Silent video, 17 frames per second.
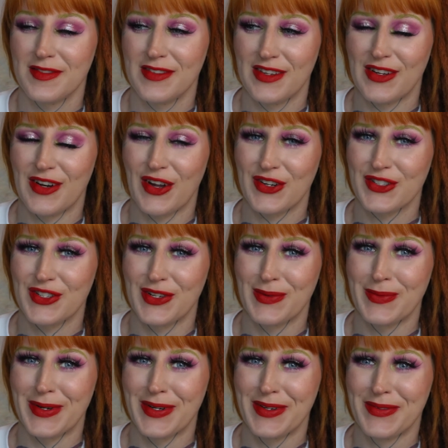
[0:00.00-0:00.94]
in
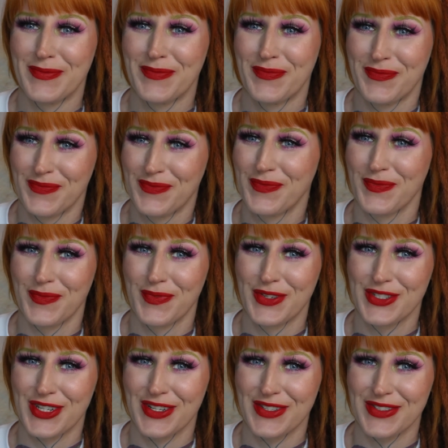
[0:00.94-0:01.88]
October.
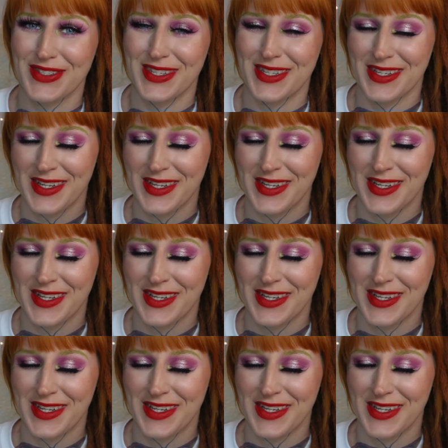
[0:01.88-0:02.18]
We shall see.